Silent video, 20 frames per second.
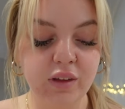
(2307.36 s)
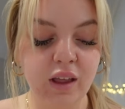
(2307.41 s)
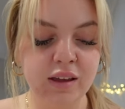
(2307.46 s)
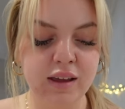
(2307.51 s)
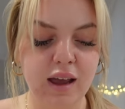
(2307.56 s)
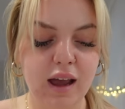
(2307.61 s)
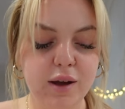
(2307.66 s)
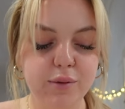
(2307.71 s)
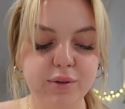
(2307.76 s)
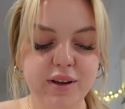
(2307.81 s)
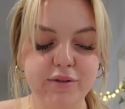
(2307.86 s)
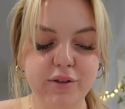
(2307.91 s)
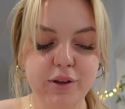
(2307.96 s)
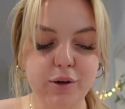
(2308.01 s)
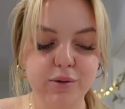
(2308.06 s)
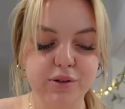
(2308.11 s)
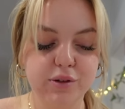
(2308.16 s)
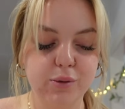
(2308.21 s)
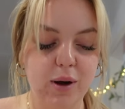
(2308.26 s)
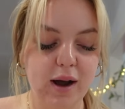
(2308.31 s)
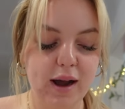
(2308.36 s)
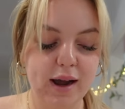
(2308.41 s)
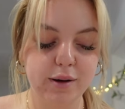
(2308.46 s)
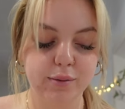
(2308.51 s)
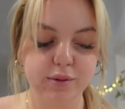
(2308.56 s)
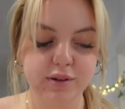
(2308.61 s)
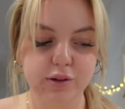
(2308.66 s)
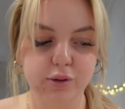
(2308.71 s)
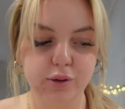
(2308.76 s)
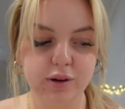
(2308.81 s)
yeah, even though it was quiet,
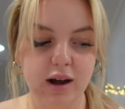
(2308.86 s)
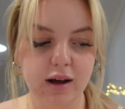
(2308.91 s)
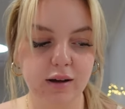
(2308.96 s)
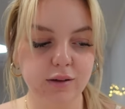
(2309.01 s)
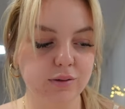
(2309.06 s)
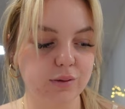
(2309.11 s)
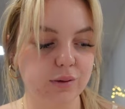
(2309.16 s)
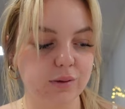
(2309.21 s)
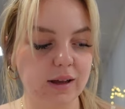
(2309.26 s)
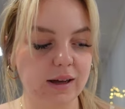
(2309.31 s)
it was good hustle.